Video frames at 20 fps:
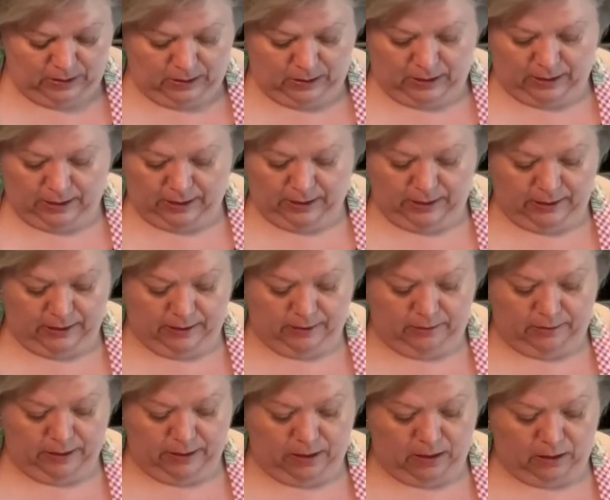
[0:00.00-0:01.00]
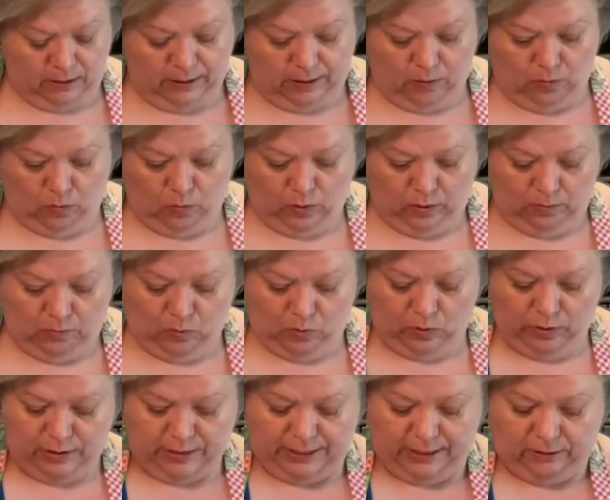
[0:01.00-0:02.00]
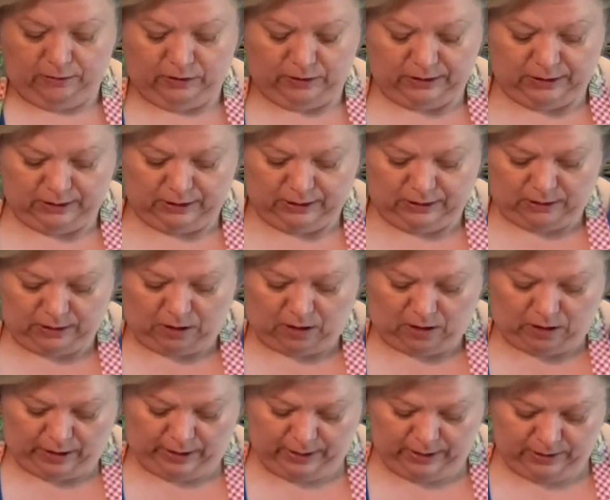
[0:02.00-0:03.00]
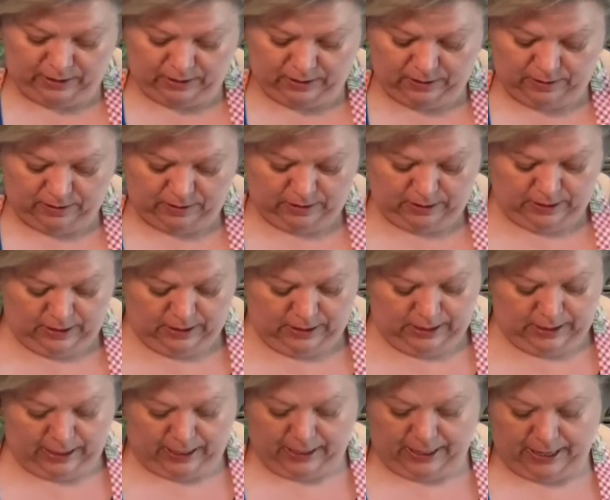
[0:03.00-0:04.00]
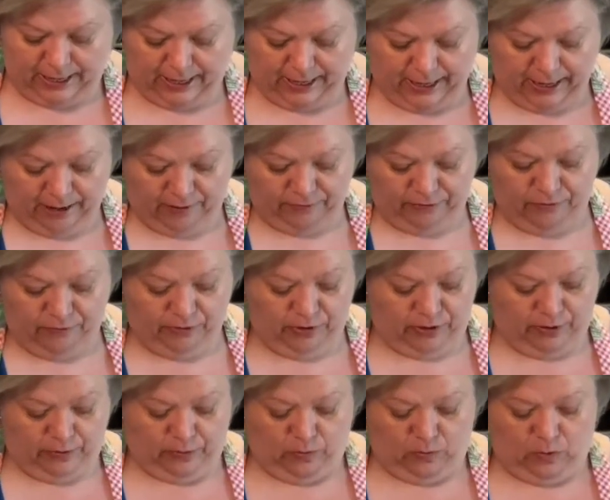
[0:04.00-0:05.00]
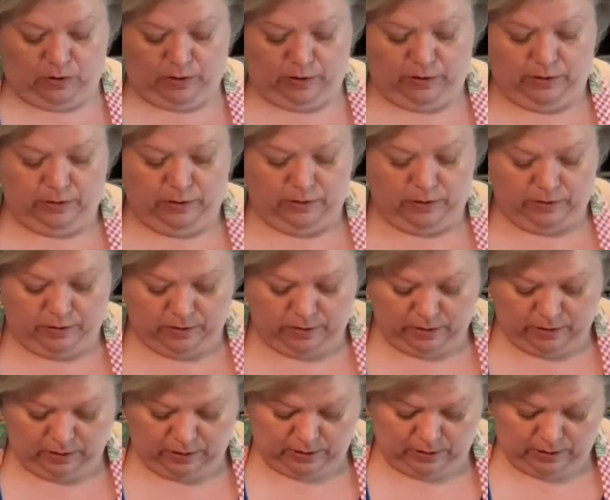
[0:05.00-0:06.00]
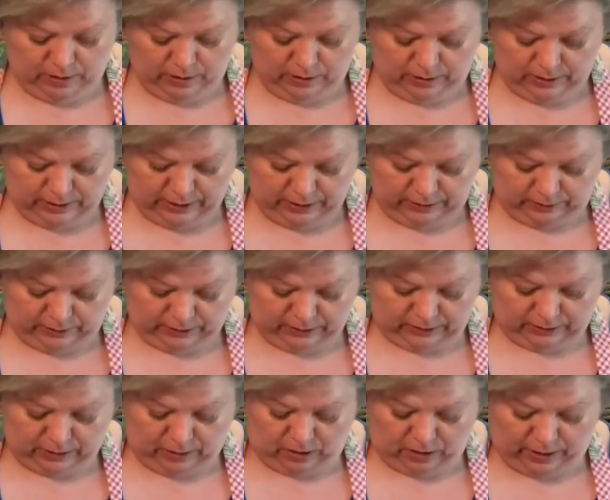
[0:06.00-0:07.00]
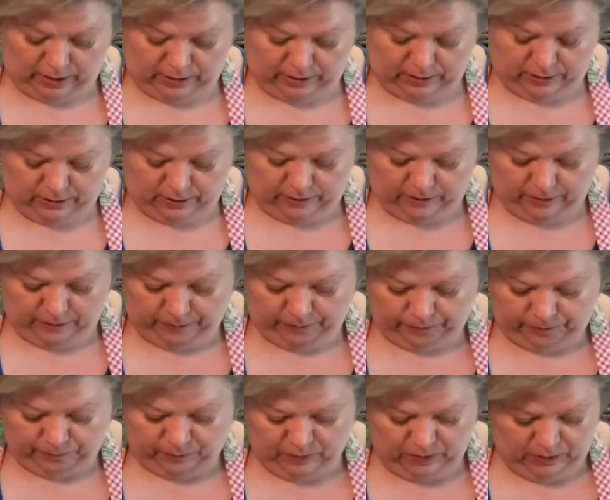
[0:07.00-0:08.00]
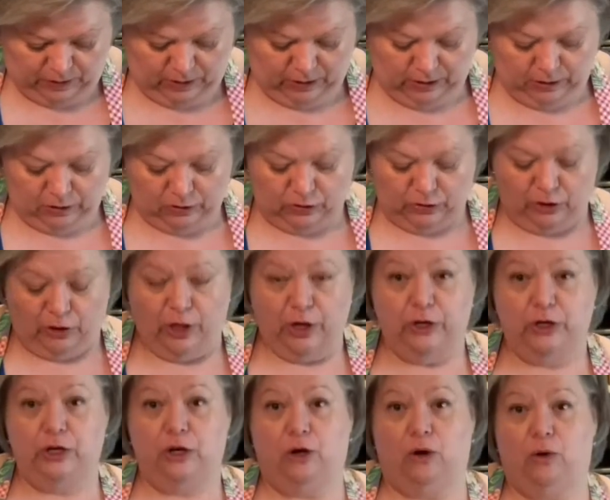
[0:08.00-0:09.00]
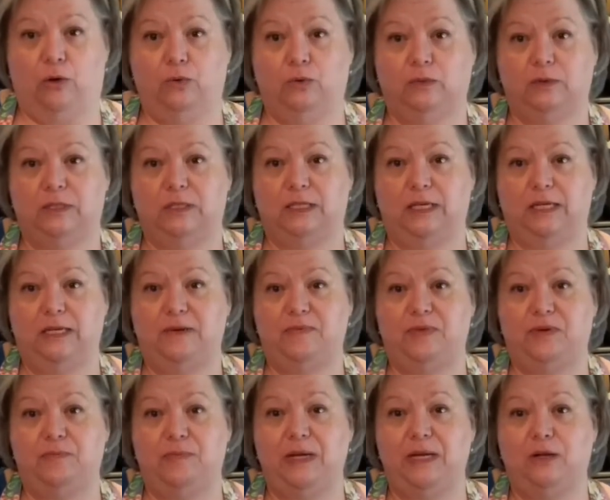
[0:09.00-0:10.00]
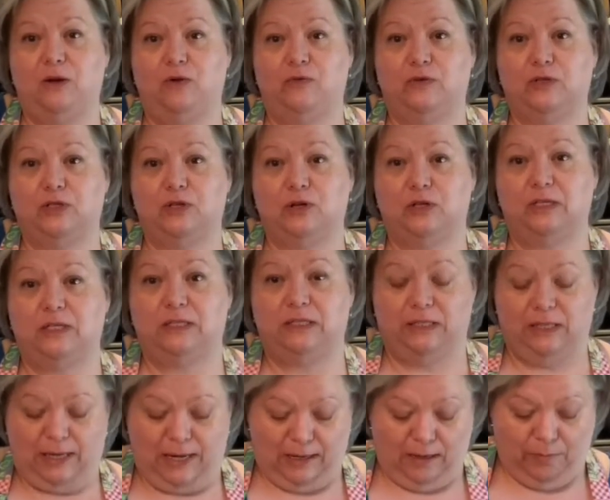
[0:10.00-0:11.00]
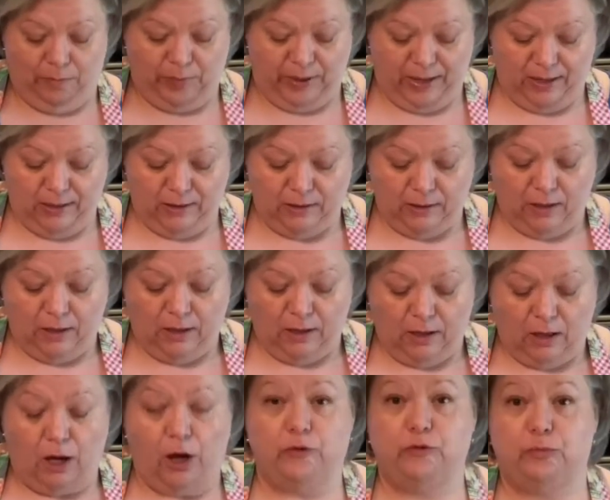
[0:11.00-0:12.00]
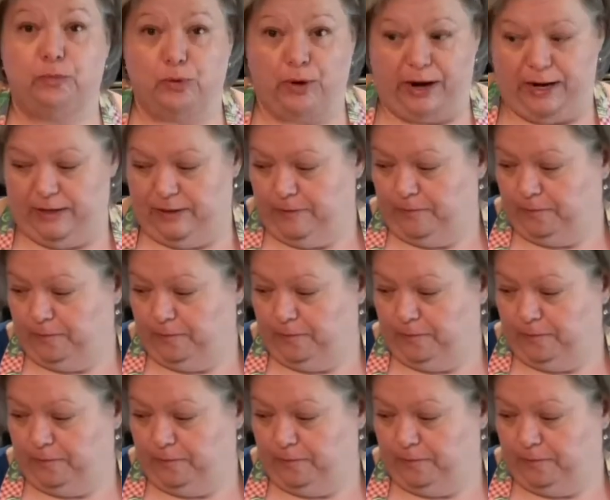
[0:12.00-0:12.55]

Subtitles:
and then I'll get one more down the side and a half of another one down the side. So there you go. See, the meatloaf is going to sit on a bed of bread.